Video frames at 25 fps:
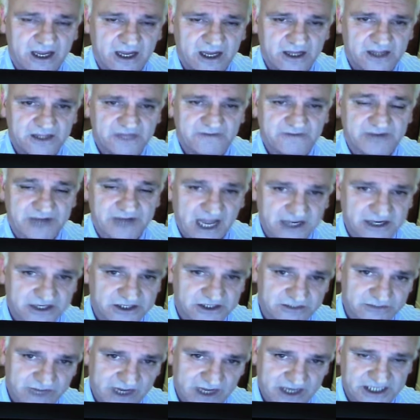the
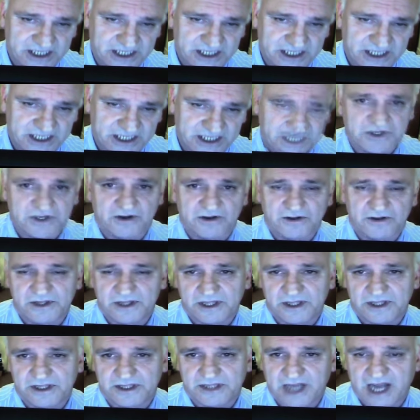financial management
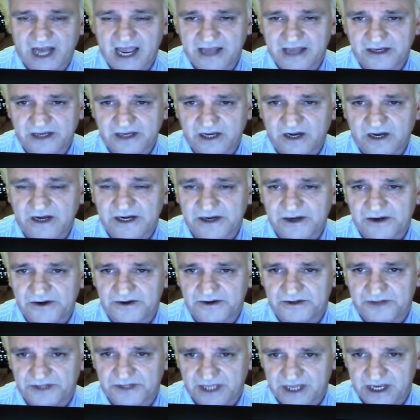that I had carried out
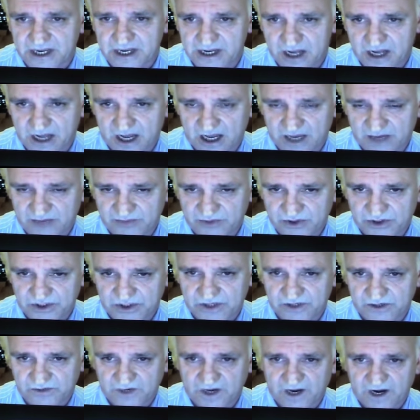on the abuse
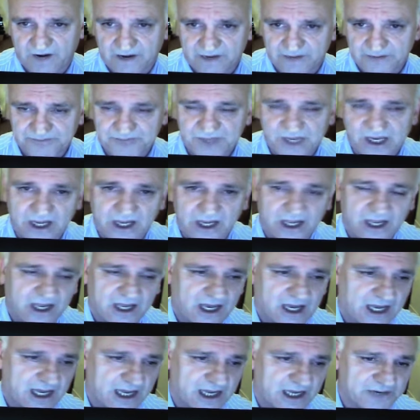inquiry,
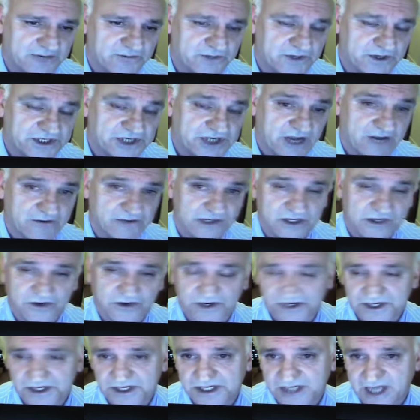in which I was
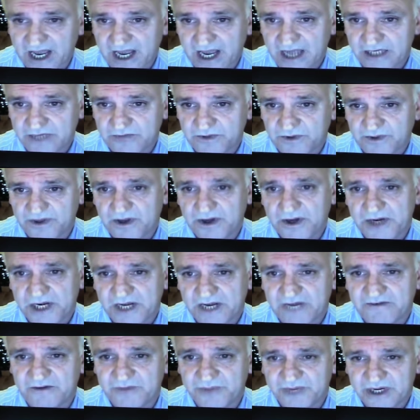criticised without
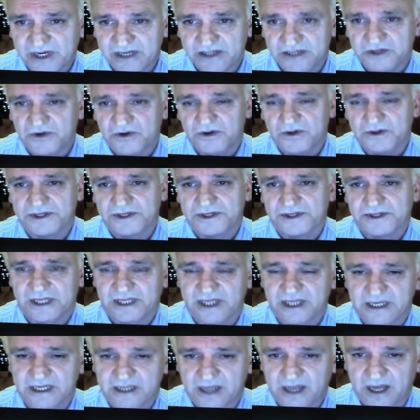ever being told that
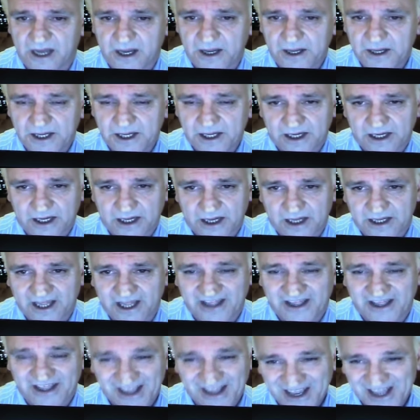the
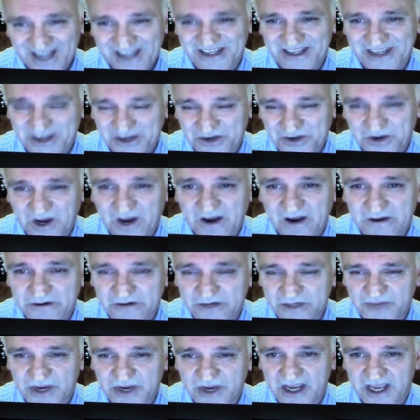inquiry
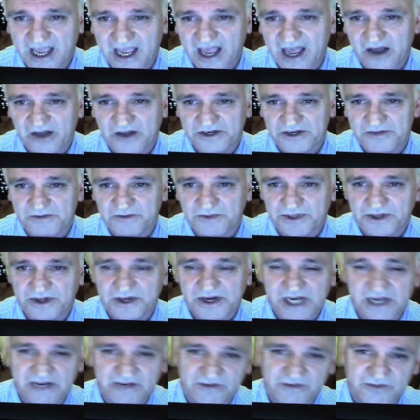was being held and without
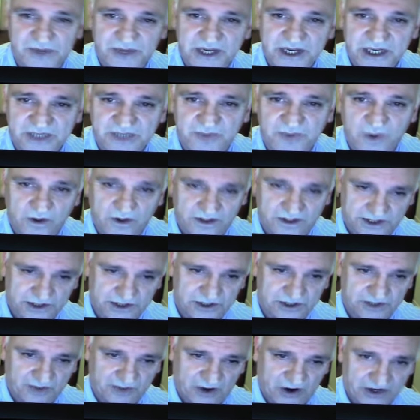ever being spoken
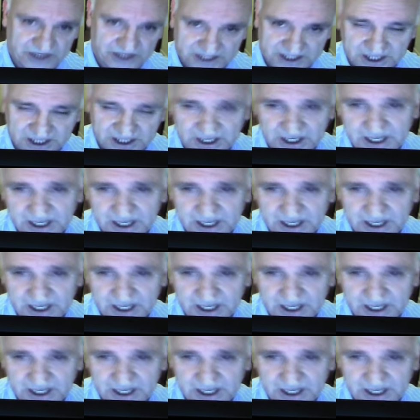to about it,